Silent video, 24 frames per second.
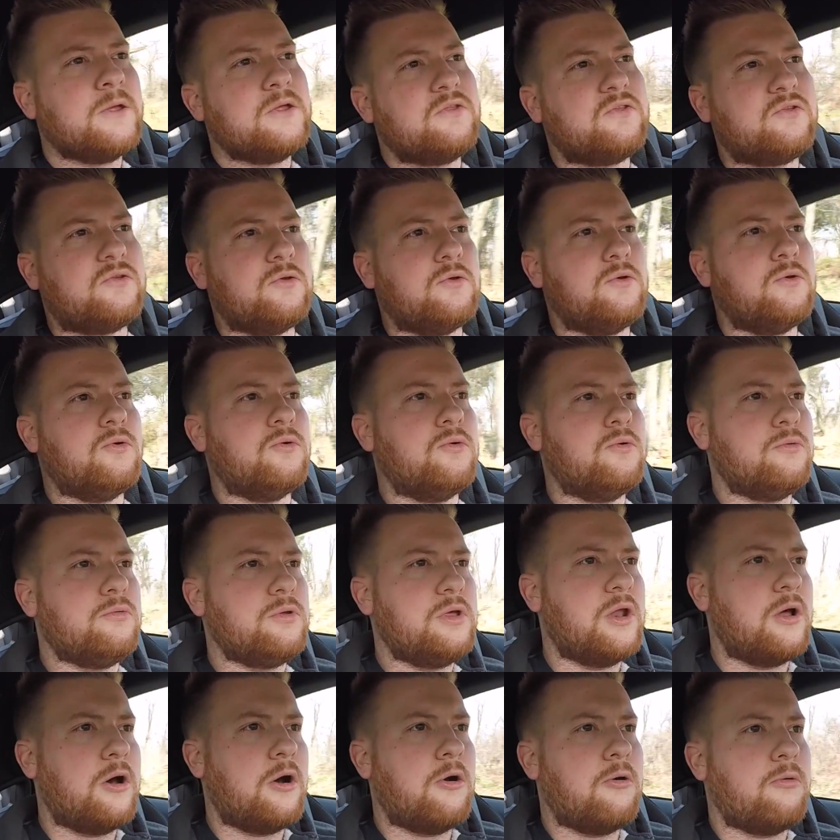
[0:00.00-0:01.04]
to,
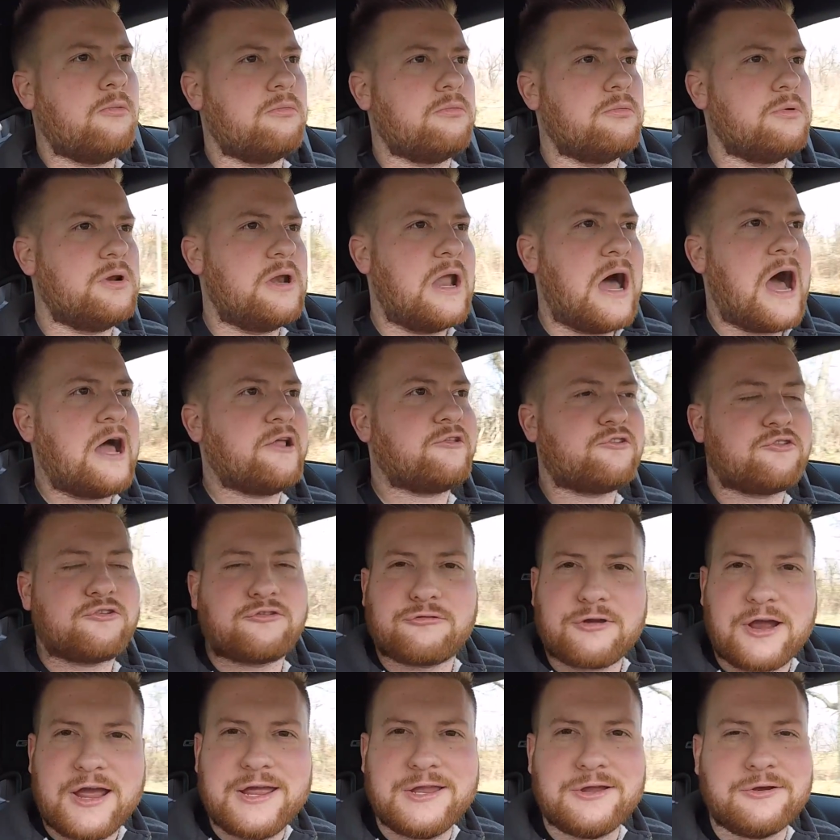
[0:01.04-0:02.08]
you know, not
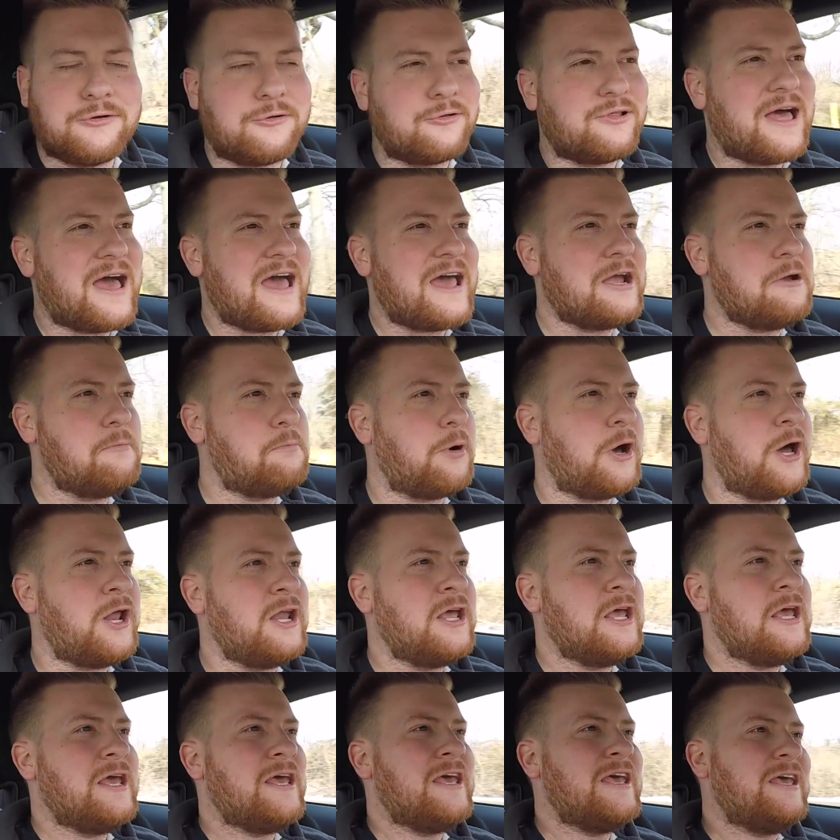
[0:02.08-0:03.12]
strain your leg. But,
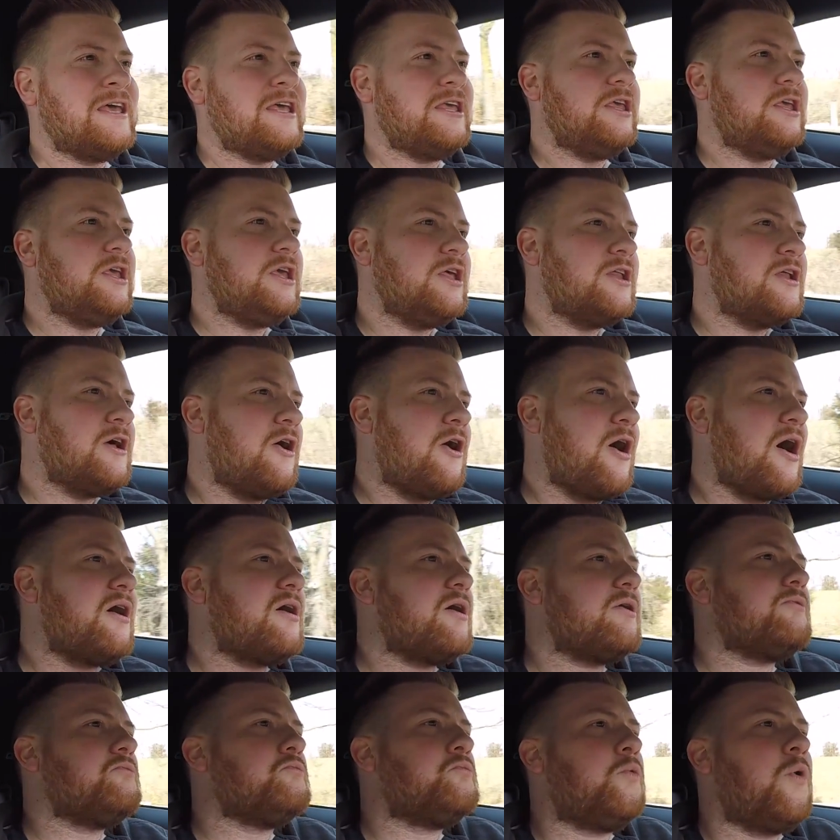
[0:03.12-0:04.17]
you know,
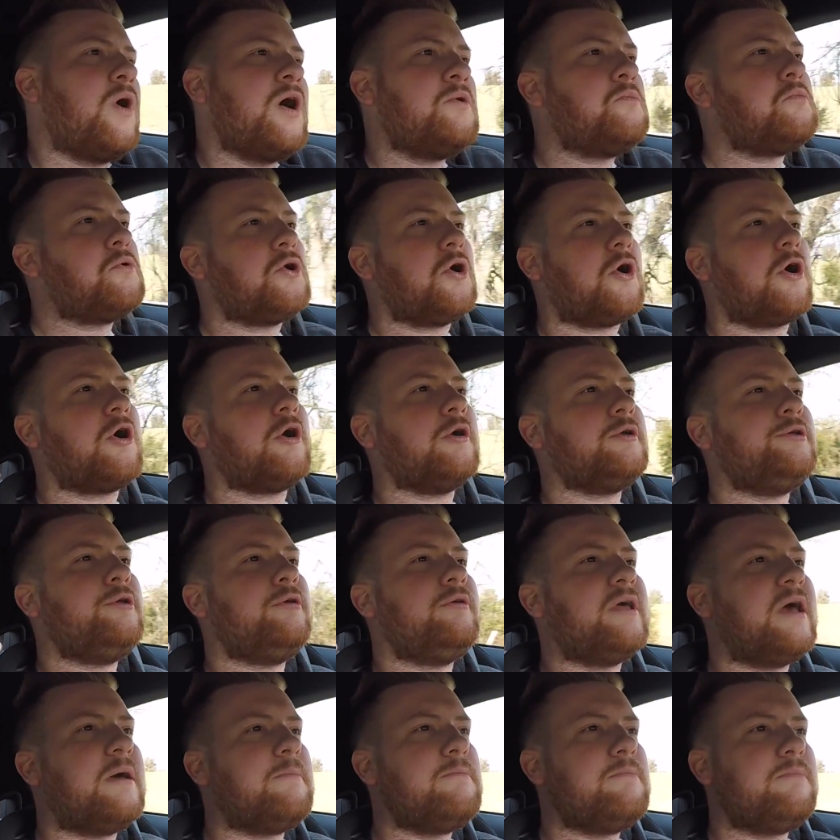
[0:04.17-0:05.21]
one would argue
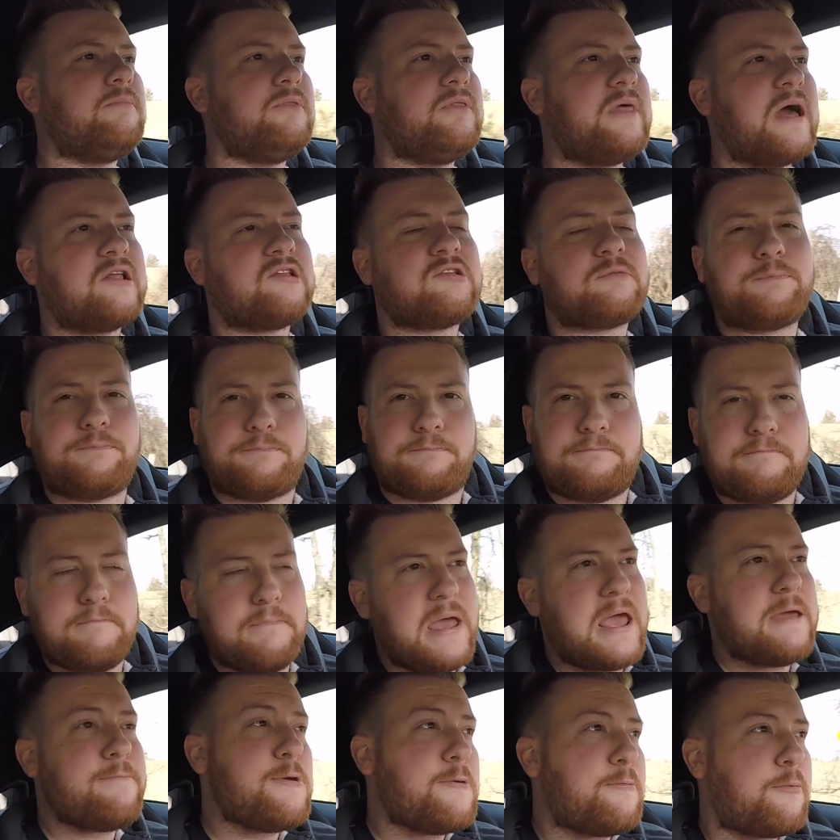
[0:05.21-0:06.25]
that that's
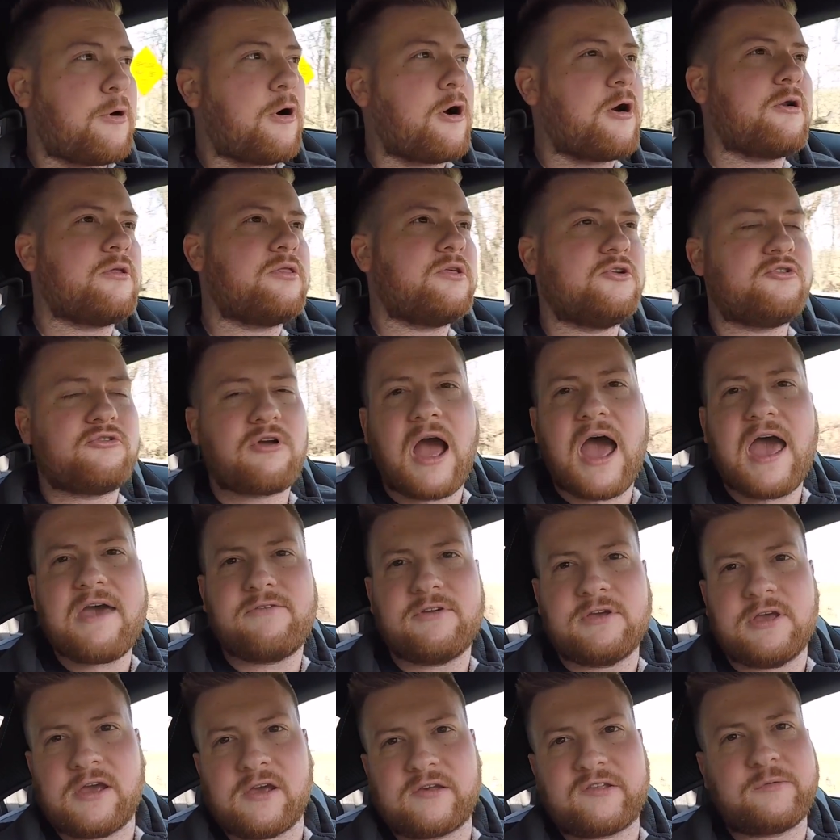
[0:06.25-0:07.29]
maybe part of the
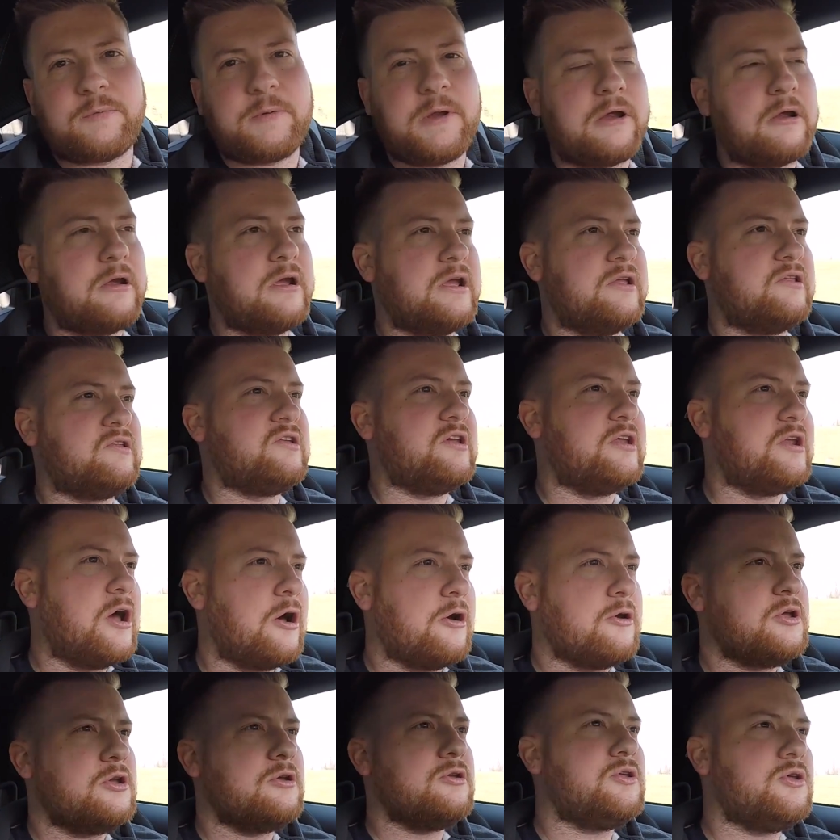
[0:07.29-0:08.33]
driving experience. You
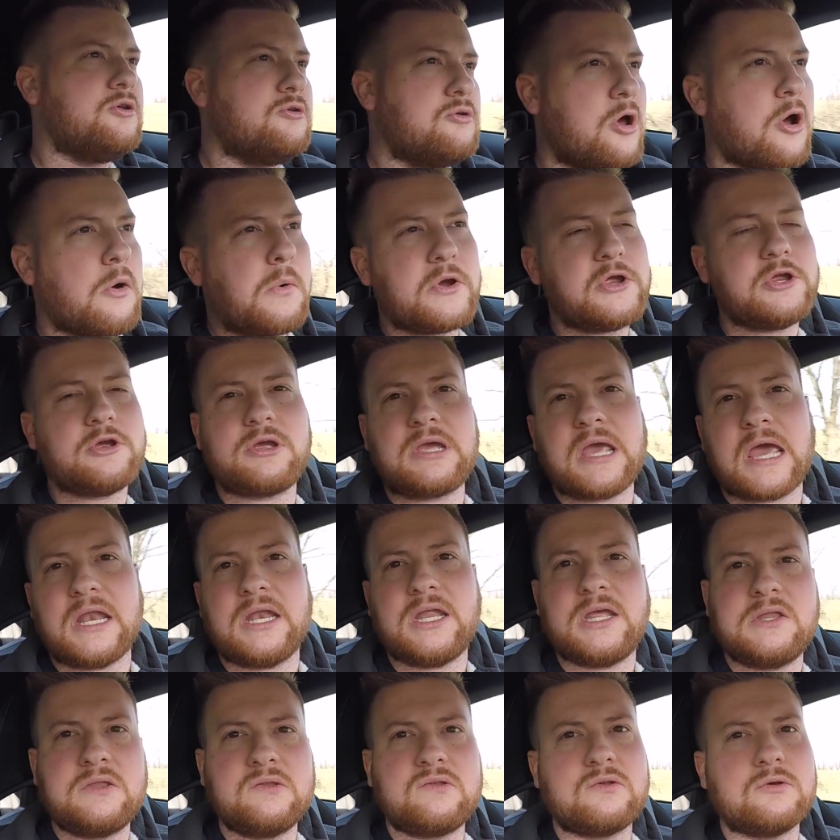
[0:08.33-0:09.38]
know, you know what you're getting
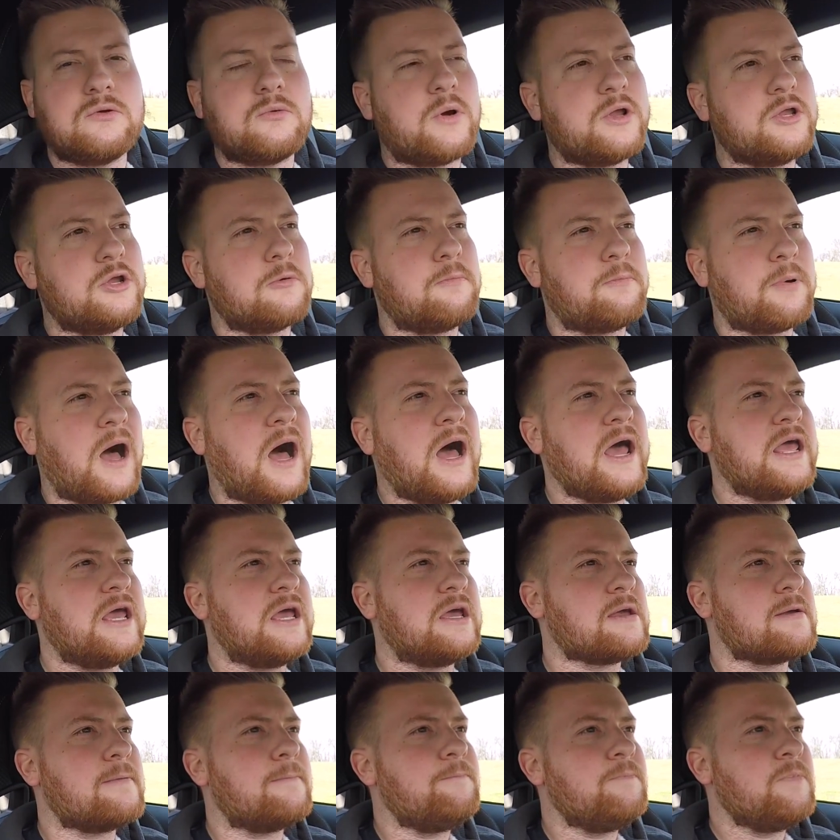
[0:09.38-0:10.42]
into when you're
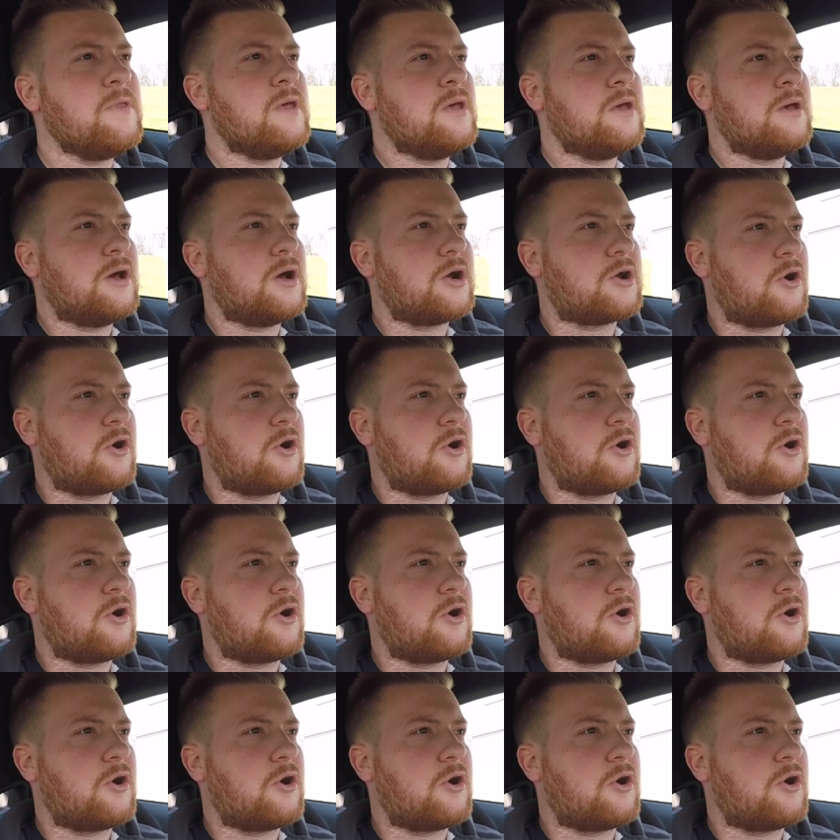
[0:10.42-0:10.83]
buying